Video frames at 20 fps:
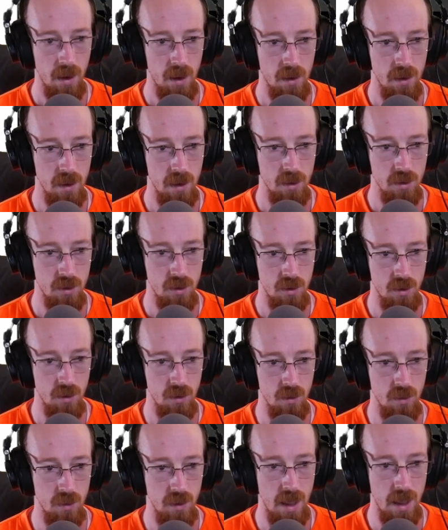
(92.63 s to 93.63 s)
and then
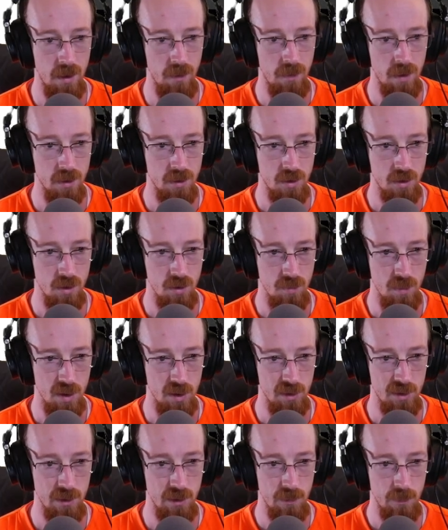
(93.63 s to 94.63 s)
to native
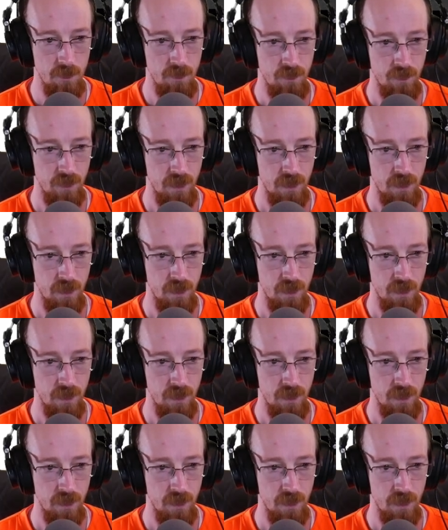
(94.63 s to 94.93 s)
instruments,